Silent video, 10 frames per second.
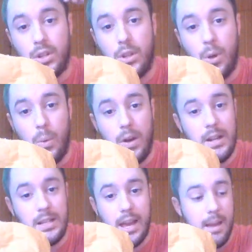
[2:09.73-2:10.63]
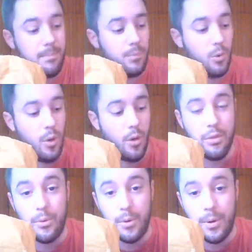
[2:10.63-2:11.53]
going to go one at a time, roll
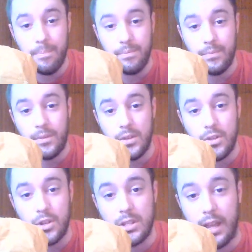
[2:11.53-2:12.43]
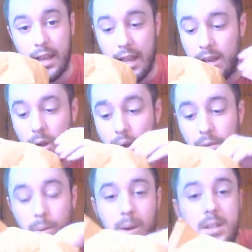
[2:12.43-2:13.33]
through them, just like I know
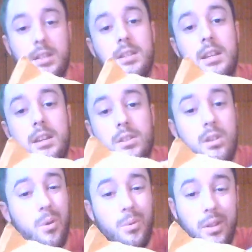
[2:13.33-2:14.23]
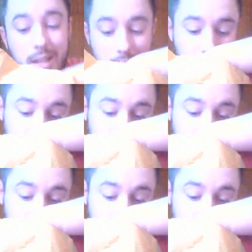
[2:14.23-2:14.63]
everyone wants to see, because no one really cares